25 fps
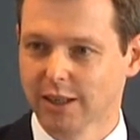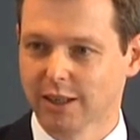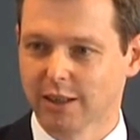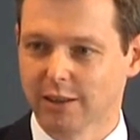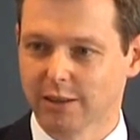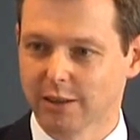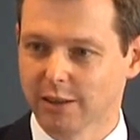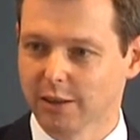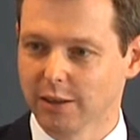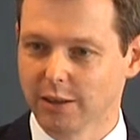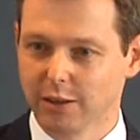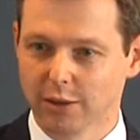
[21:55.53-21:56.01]

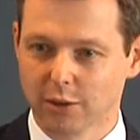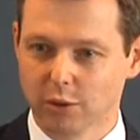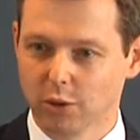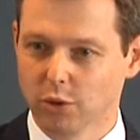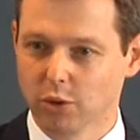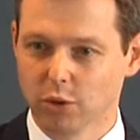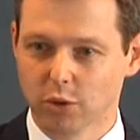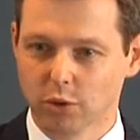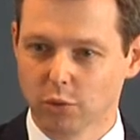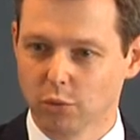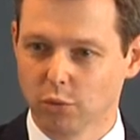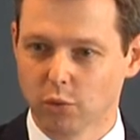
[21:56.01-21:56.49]
There
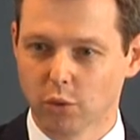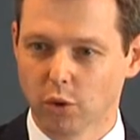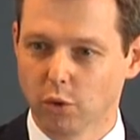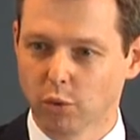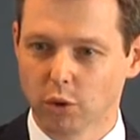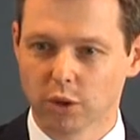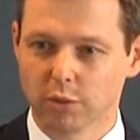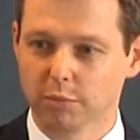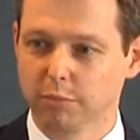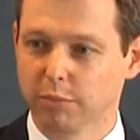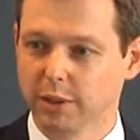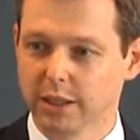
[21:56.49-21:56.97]

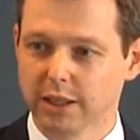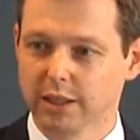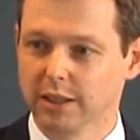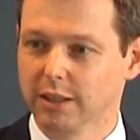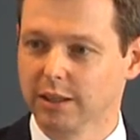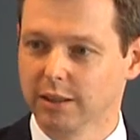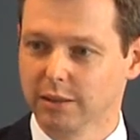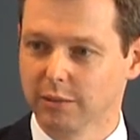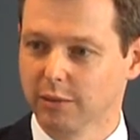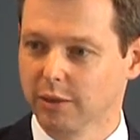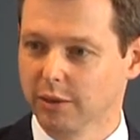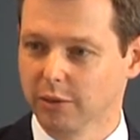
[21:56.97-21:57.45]
wouldn't
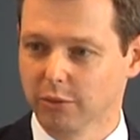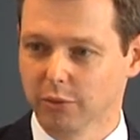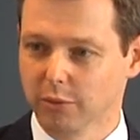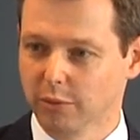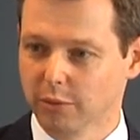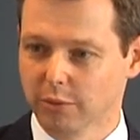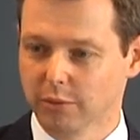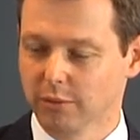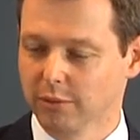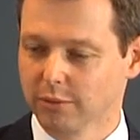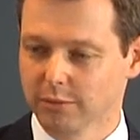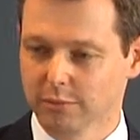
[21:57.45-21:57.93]
be
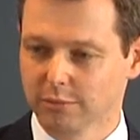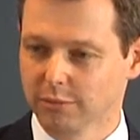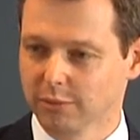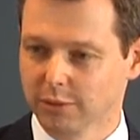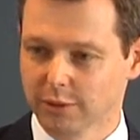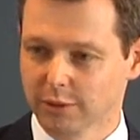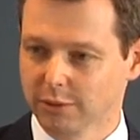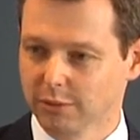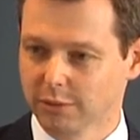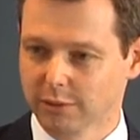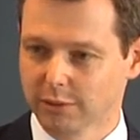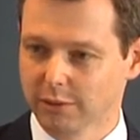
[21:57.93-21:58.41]

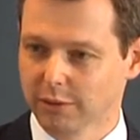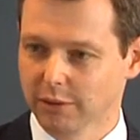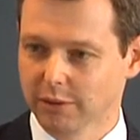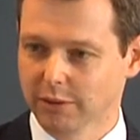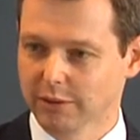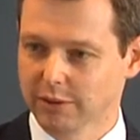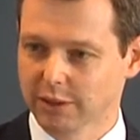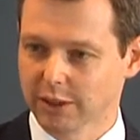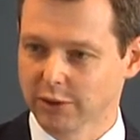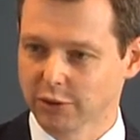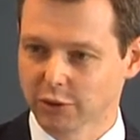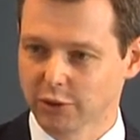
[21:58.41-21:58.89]

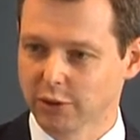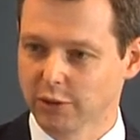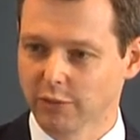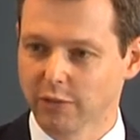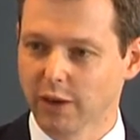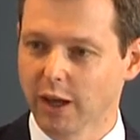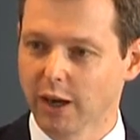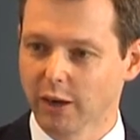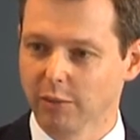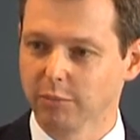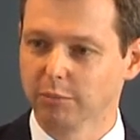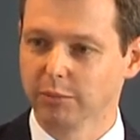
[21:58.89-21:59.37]
such a
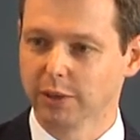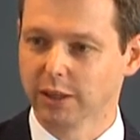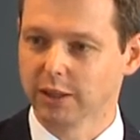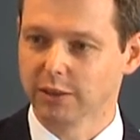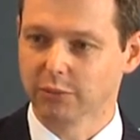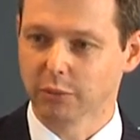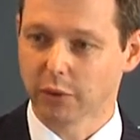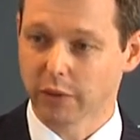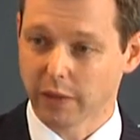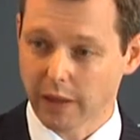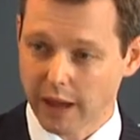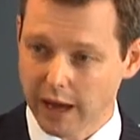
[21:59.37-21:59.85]
development
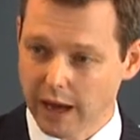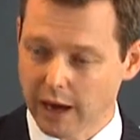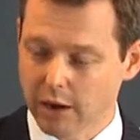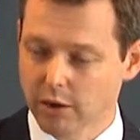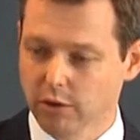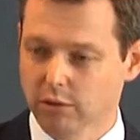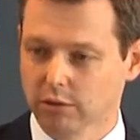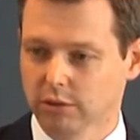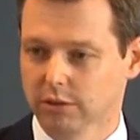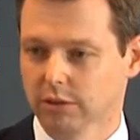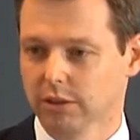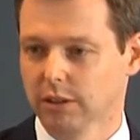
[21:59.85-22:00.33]

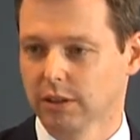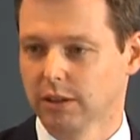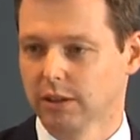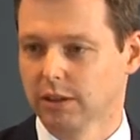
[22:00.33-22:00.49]
without